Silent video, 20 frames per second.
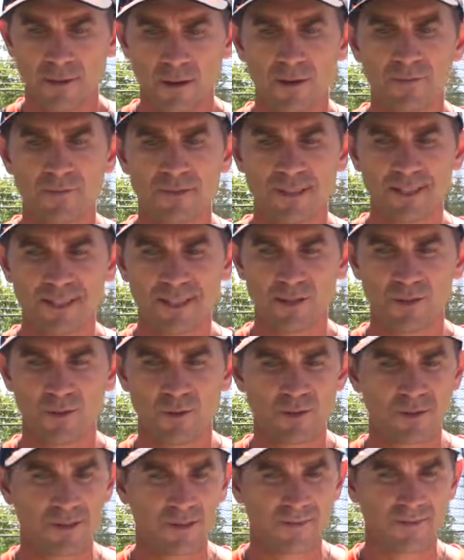Yeah, obviously
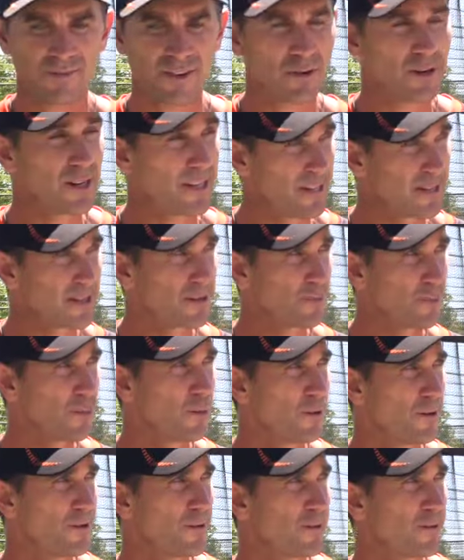Shaun's very
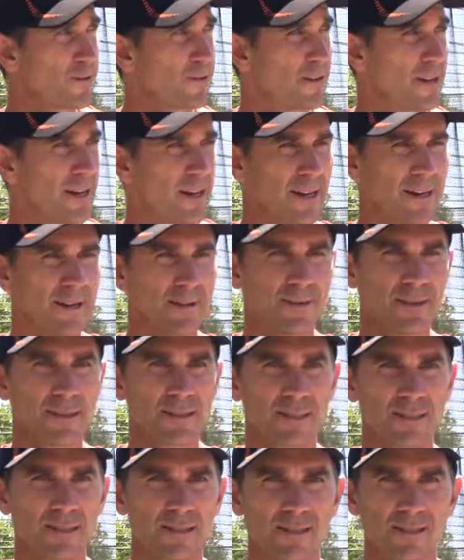disappointed.
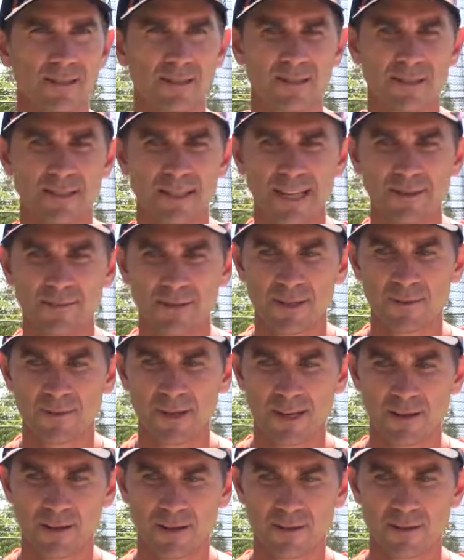It seems to
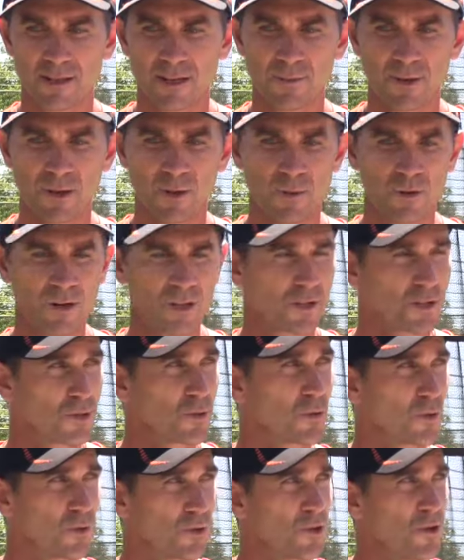me like it's going to be quite a
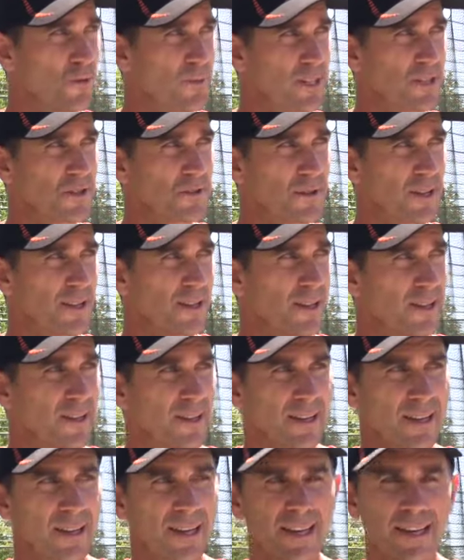short-term injury.
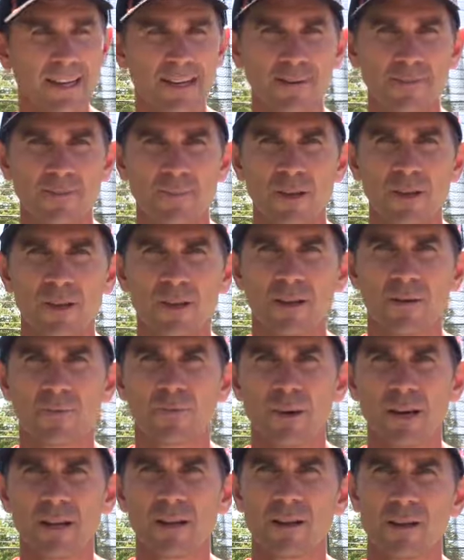
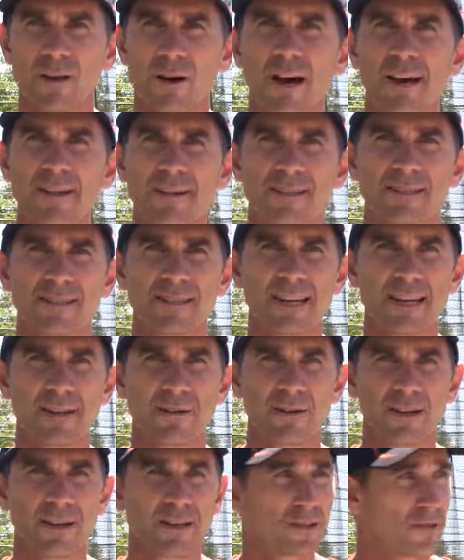But I
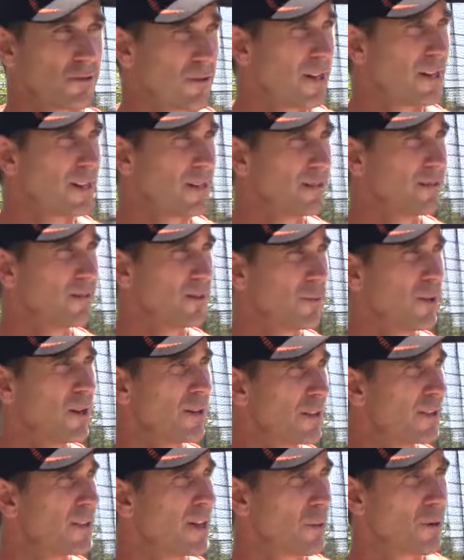understand Cricket Australia,
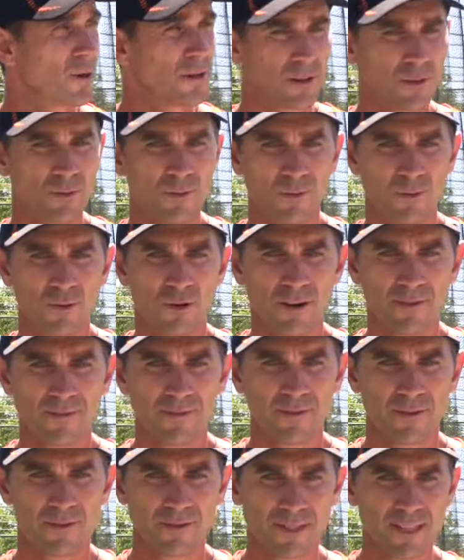that they wanted to arrive
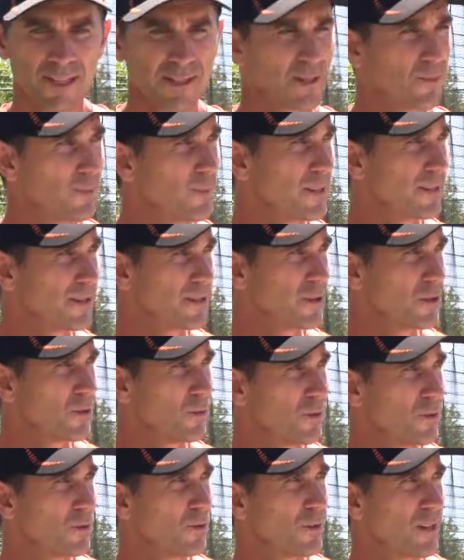for such a big
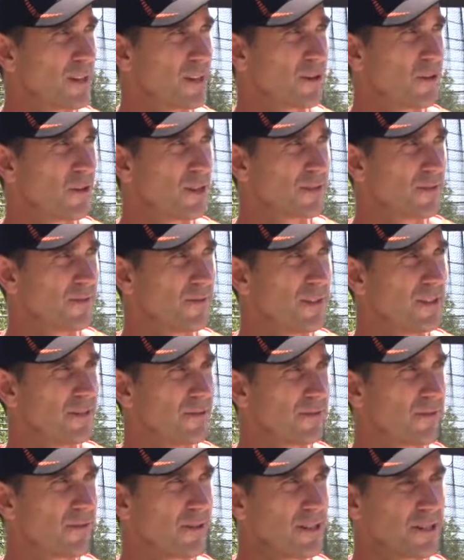tour with all their guys fit
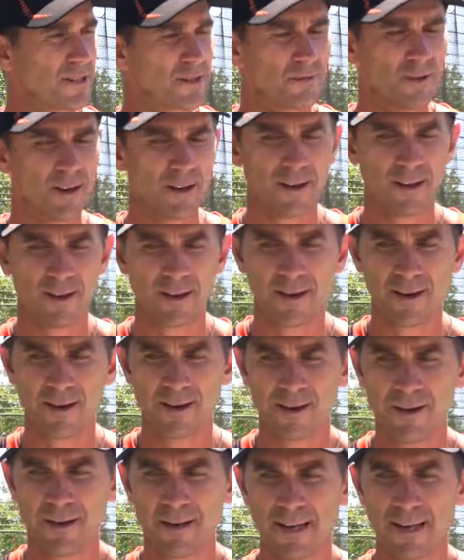and fresh and ready to go.
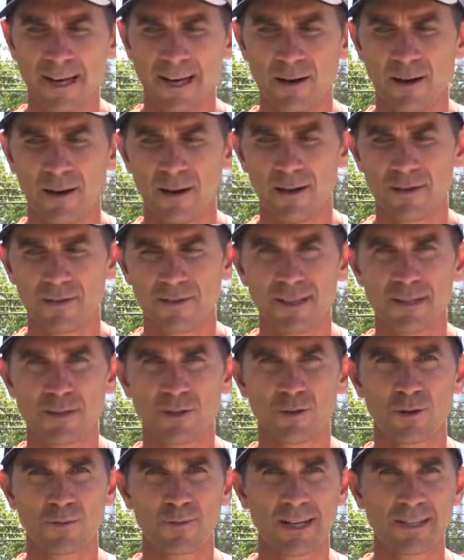I don't think
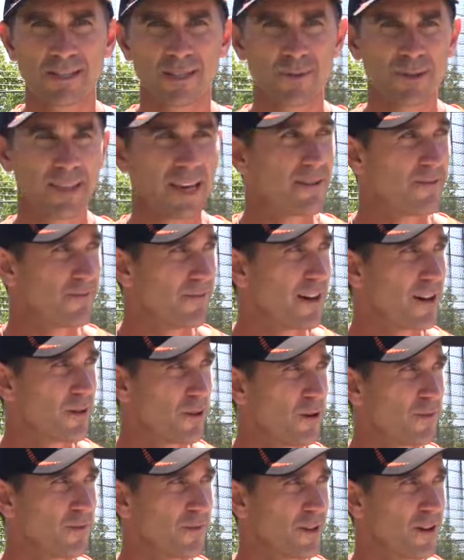Shaun Marsh is going to be that
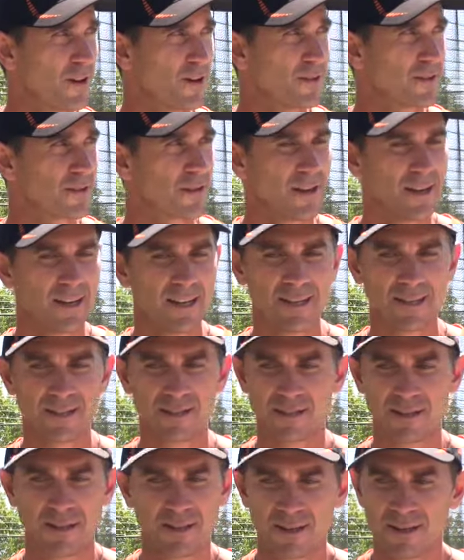far off though. So, and
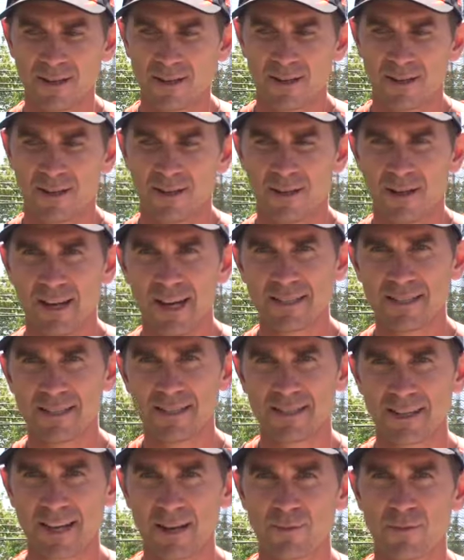he's, as
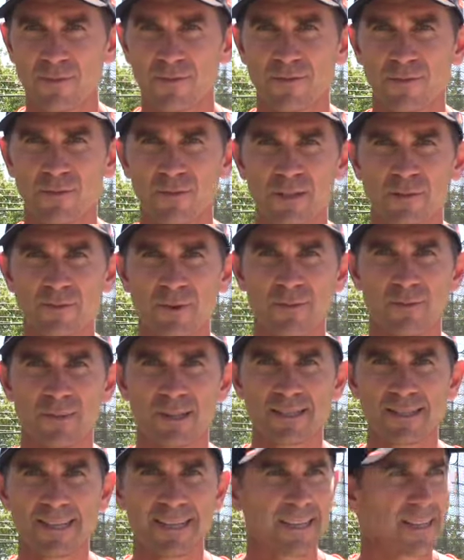he's done before, he's been
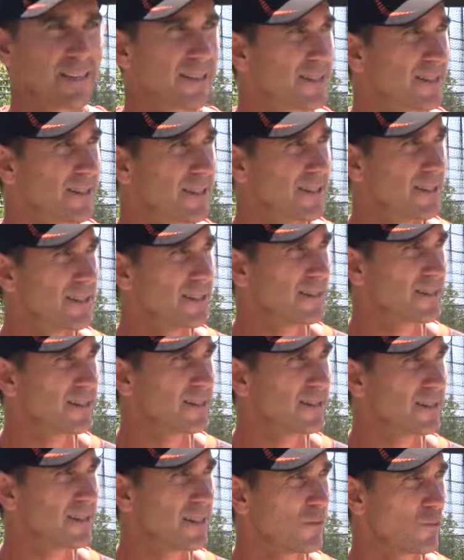meticulous in
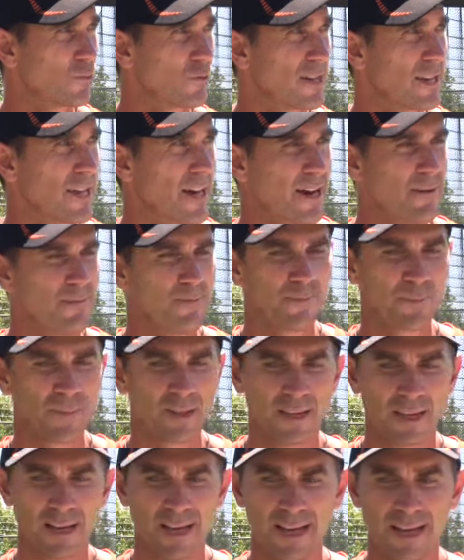his rehab,
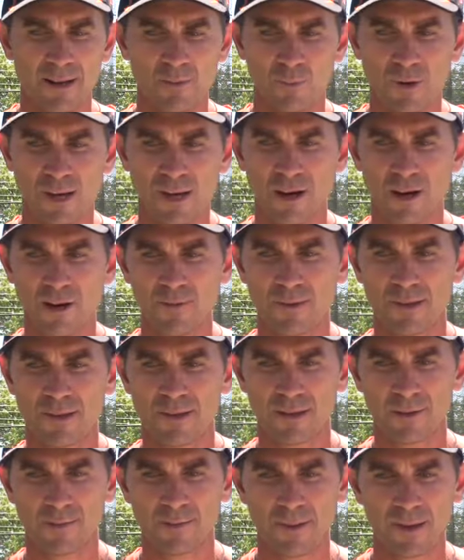and we're hoping
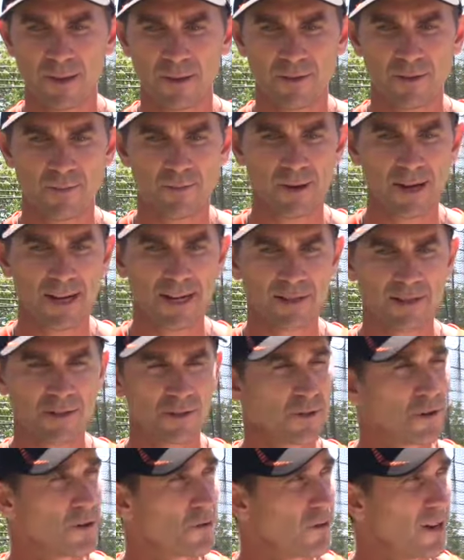that he'll be on the park
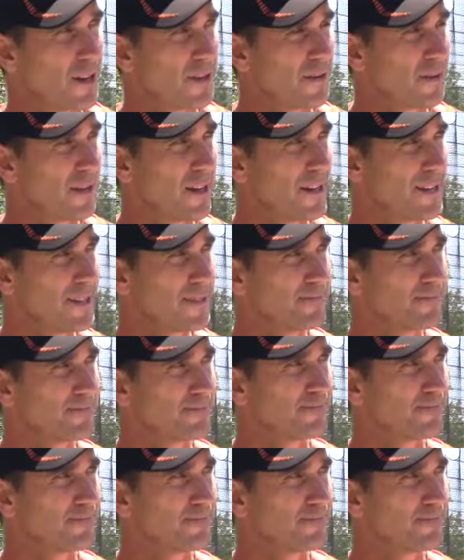sooner rather than later.